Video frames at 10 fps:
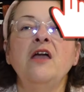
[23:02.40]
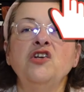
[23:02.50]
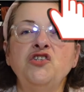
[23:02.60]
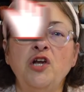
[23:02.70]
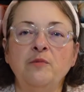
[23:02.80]

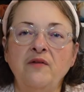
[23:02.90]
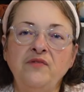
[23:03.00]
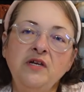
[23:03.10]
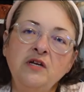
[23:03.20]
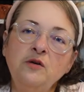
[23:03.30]
and share my
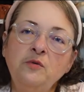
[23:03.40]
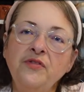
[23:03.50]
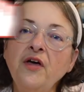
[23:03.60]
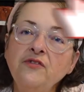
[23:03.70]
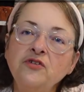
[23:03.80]
video
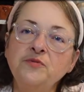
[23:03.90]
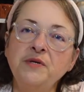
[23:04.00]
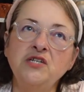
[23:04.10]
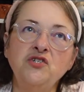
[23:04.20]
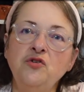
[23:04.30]
with others,
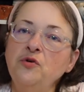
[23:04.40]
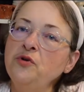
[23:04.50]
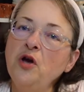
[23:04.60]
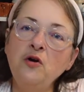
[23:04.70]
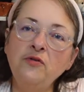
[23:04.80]
because you don't
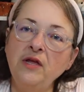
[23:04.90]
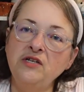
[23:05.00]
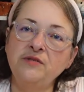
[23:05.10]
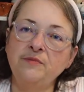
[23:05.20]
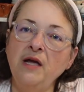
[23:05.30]
know, they
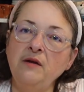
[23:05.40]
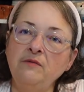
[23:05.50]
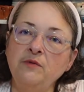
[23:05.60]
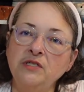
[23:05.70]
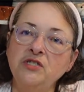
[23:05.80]
just might
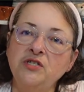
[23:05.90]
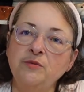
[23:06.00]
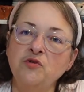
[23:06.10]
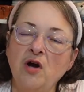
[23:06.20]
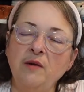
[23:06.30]
want to
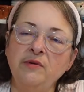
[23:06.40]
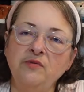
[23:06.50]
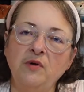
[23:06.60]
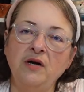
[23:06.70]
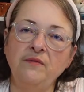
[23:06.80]
subscribe
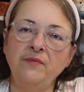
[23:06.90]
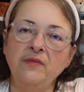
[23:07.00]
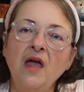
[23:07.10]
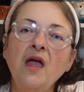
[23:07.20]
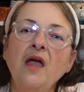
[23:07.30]
as well.
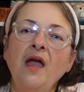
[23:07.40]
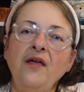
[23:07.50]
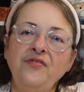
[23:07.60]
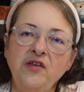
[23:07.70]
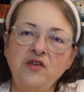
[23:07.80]

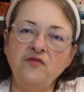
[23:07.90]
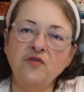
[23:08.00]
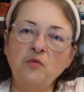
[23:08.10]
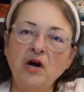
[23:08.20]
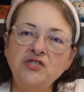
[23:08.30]
And thank you
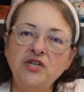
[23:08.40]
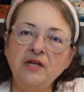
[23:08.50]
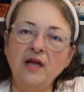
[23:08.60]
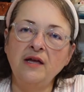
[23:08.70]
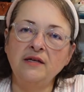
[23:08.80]
for
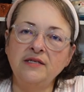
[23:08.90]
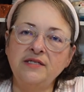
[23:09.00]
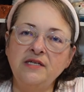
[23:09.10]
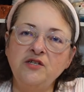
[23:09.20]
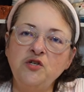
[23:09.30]
watching and
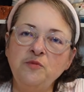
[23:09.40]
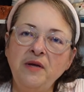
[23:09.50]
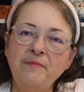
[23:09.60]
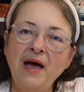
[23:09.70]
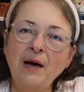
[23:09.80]
listening to
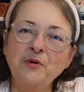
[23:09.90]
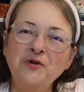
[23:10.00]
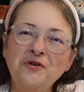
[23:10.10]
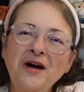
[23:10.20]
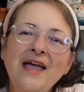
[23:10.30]
me
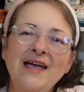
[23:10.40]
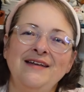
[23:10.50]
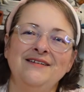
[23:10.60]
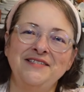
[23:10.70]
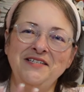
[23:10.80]
babble,
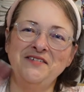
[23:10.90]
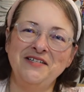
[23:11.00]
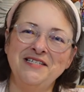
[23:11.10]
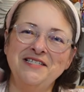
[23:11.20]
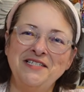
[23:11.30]
and I'll see you
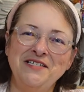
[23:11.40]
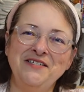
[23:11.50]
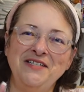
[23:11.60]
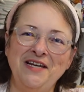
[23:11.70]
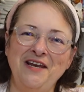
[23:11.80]
again
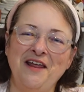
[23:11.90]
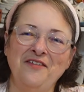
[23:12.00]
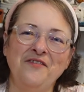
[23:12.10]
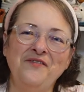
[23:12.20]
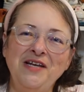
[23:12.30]
soon in
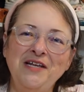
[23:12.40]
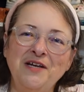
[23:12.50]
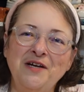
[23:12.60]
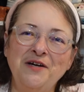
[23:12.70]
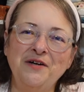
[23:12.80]
another
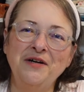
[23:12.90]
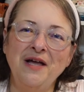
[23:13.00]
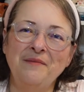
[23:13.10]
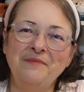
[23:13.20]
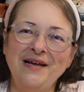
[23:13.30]
video.
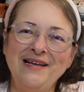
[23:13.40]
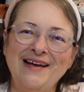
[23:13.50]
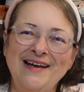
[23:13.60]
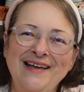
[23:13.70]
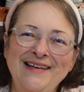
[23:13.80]
Bye,
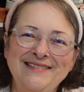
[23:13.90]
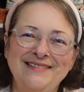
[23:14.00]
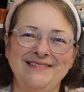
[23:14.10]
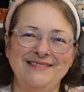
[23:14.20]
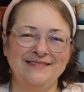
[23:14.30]

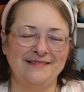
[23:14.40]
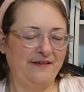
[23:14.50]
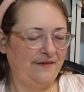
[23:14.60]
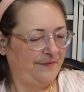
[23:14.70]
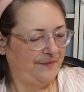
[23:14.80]
guys.
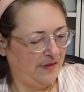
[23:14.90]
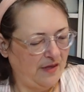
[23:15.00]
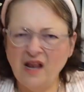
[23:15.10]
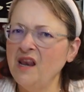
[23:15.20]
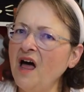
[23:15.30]

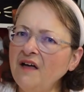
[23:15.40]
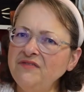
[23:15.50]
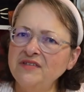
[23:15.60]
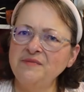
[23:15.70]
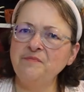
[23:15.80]
I love
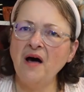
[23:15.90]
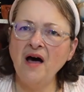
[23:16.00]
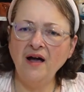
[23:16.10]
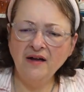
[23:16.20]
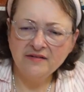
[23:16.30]
this
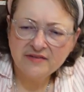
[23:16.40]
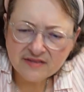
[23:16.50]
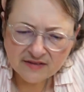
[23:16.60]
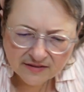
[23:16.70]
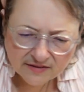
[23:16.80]
box.